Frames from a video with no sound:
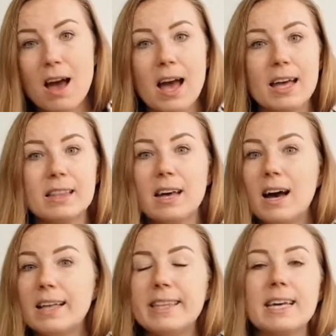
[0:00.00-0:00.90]
And
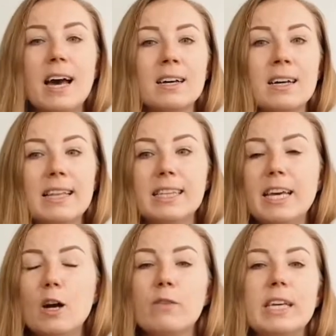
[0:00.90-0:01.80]
at the
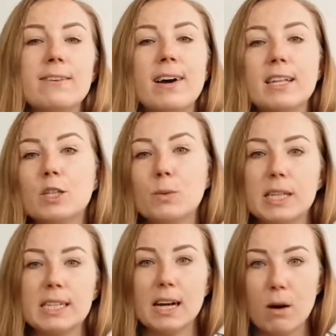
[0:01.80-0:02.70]
day of the event, you
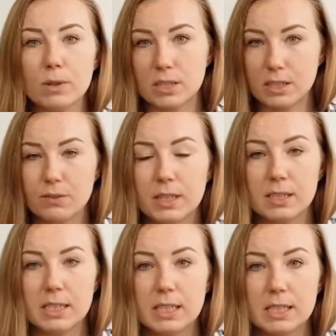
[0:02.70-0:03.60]
will encounter
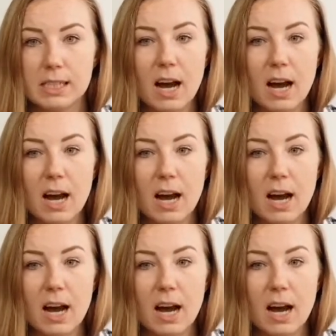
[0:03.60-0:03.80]
difficulties.